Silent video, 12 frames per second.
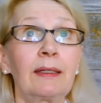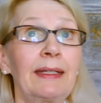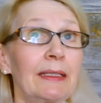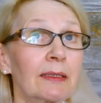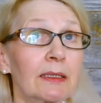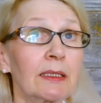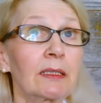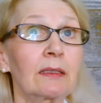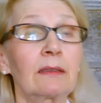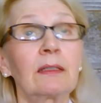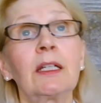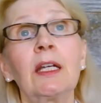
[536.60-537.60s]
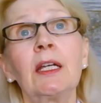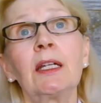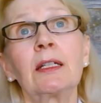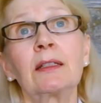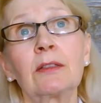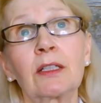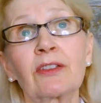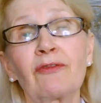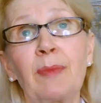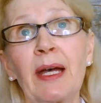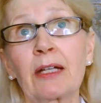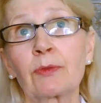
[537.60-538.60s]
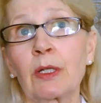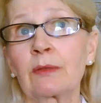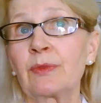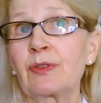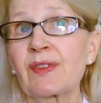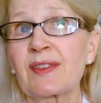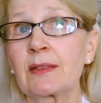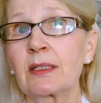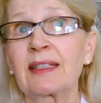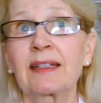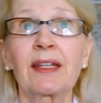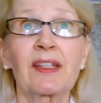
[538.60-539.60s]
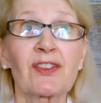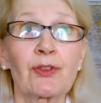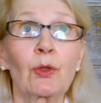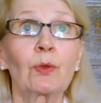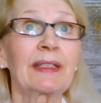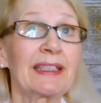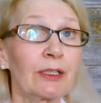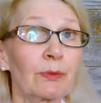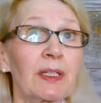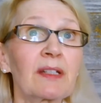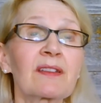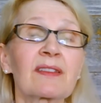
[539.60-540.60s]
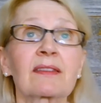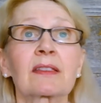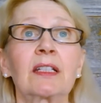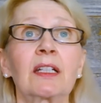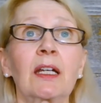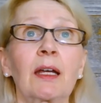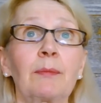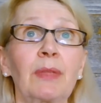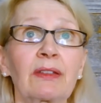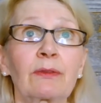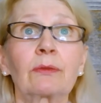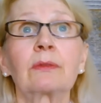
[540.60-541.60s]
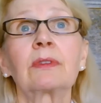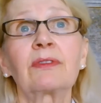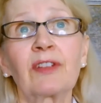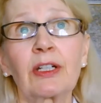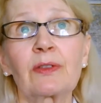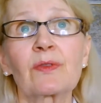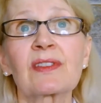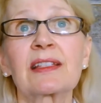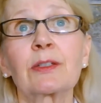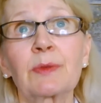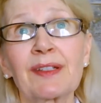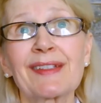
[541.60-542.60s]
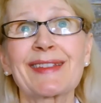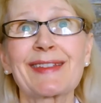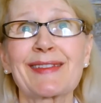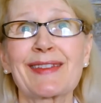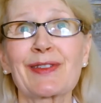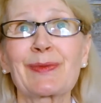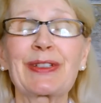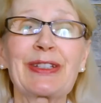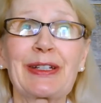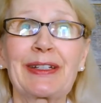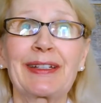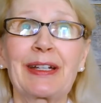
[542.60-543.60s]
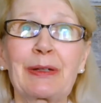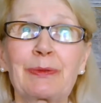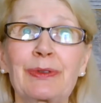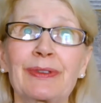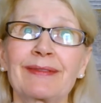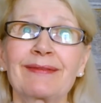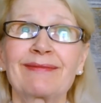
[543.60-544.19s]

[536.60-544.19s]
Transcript: healing, a lot of background music that has no lyrics. But if I use lyrics, this is what I would